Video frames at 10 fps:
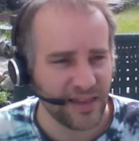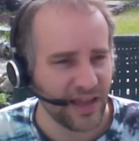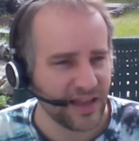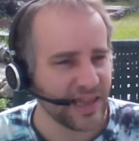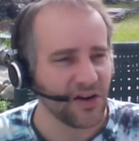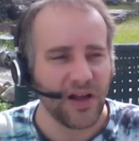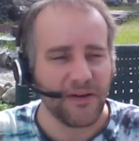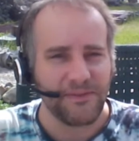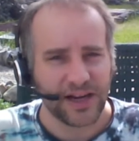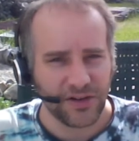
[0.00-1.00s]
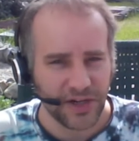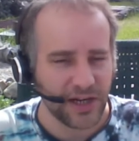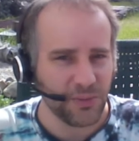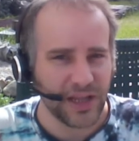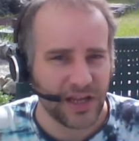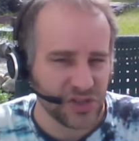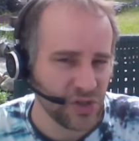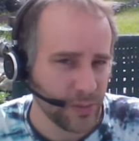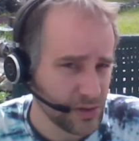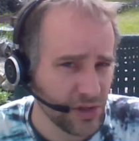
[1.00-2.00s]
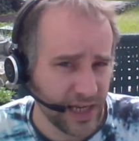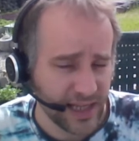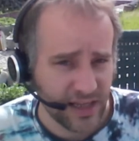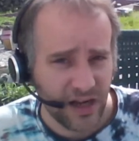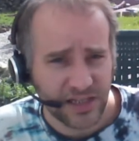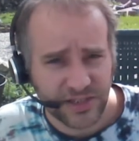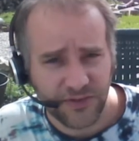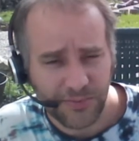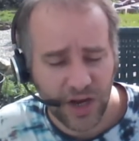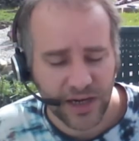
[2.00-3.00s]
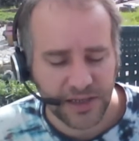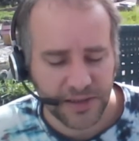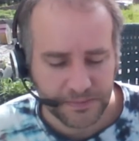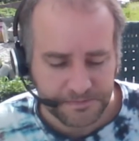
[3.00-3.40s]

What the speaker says: they are not factored in when the consumer is looking at the cost of a product.